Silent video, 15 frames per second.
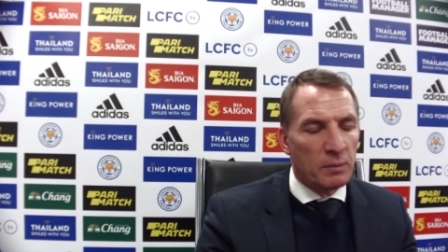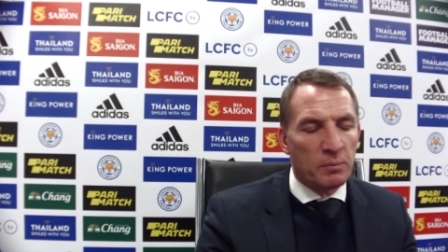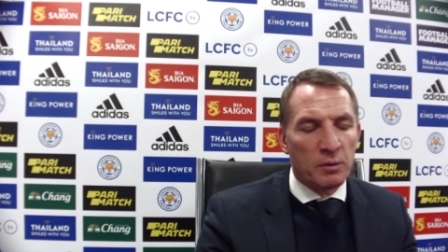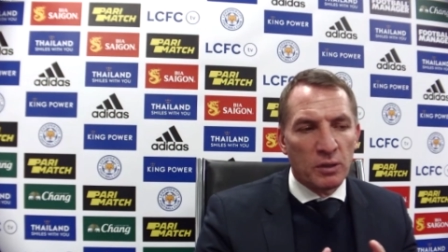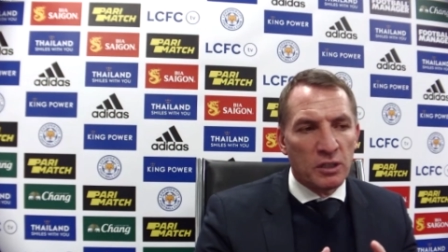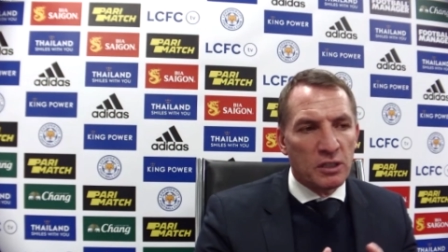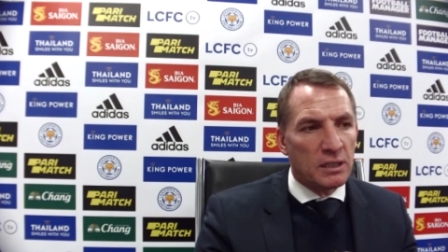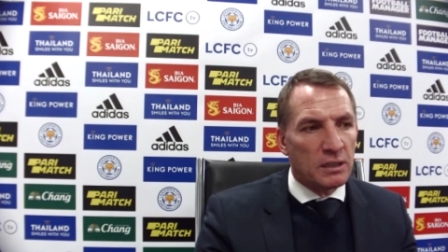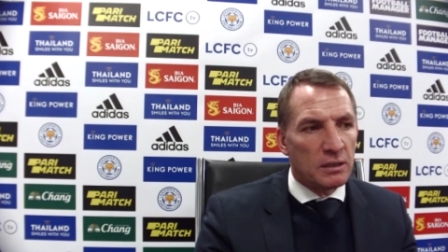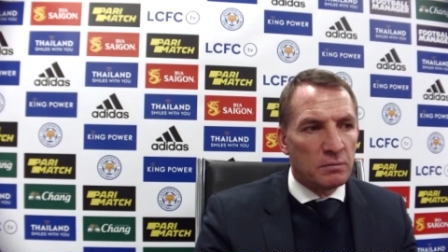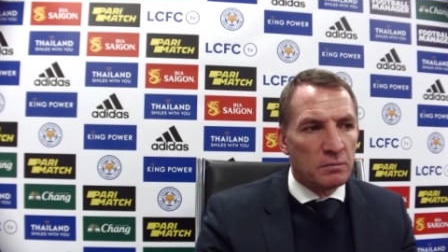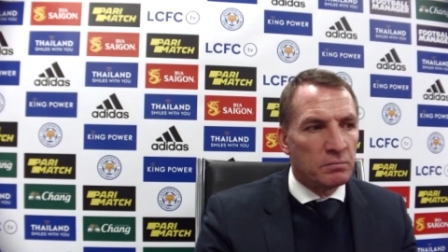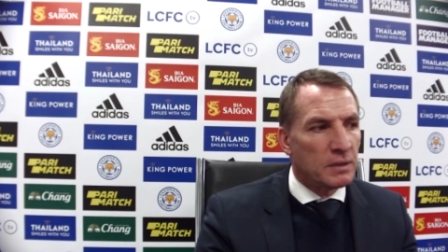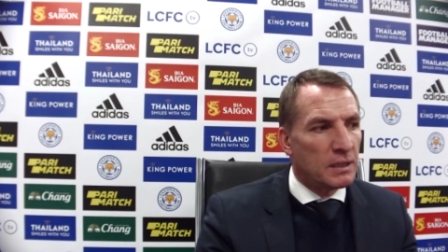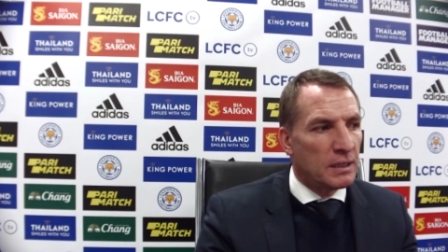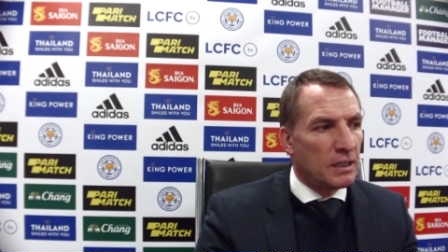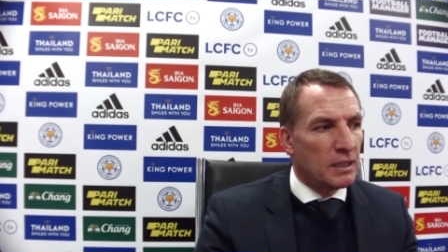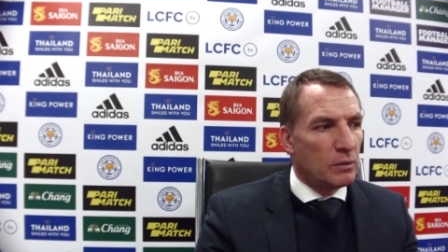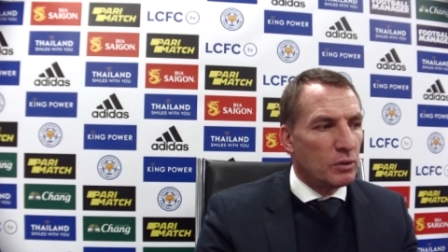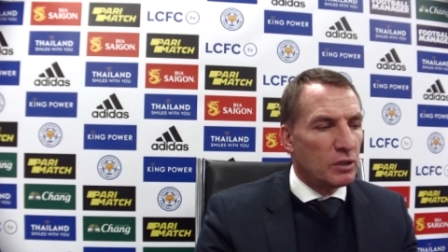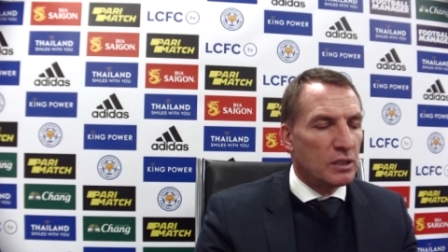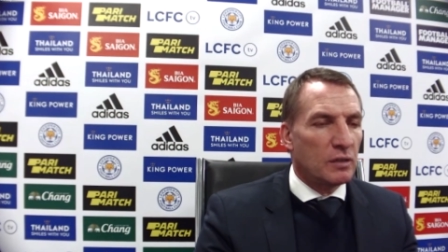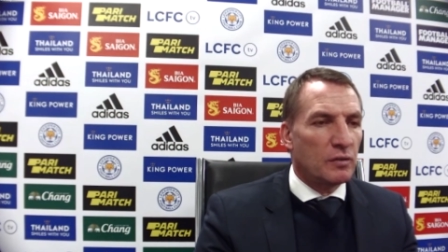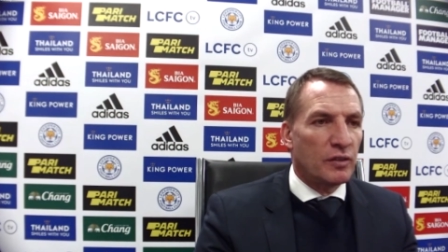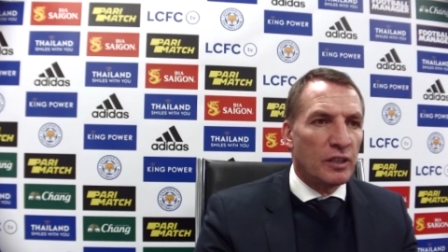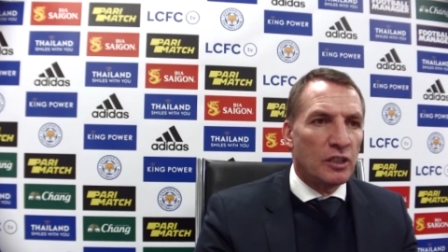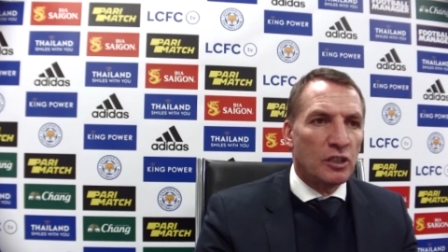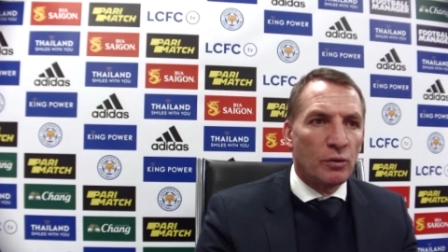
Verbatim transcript: But we still we still finished